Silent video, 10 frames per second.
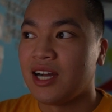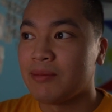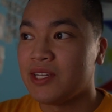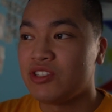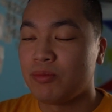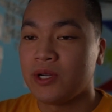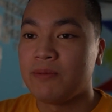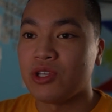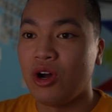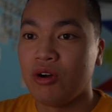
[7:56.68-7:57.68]
I believe
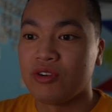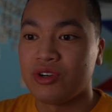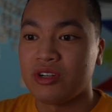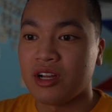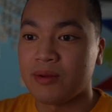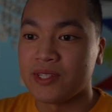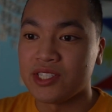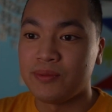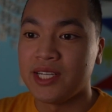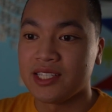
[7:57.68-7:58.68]
Supreme's over
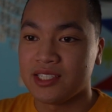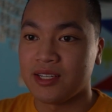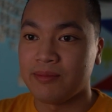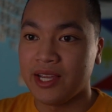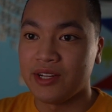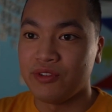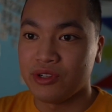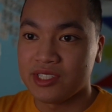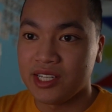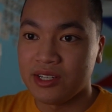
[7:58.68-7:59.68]
unless we get some end of year
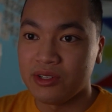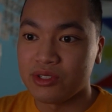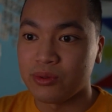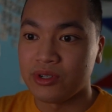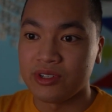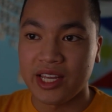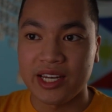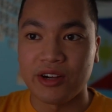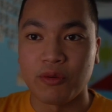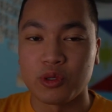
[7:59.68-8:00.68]
sales or like
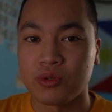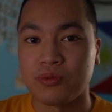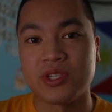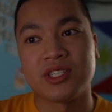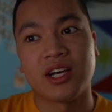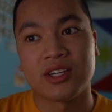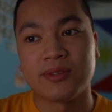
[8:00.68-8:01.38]
an Air Force One restock